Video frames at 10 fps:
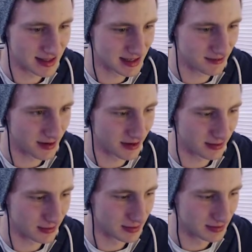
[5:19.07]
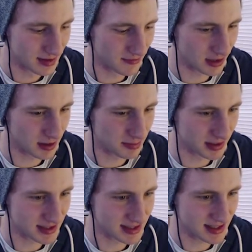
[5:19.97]
That's very cool. Have I got
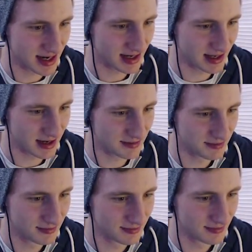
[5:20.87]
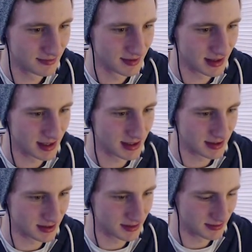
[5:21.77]
burst scan again? I
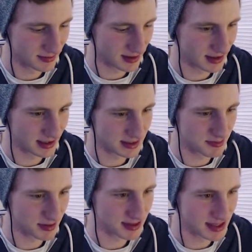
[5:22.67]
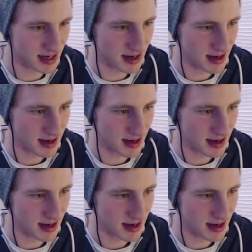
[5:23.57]
do. All right, let's burst it.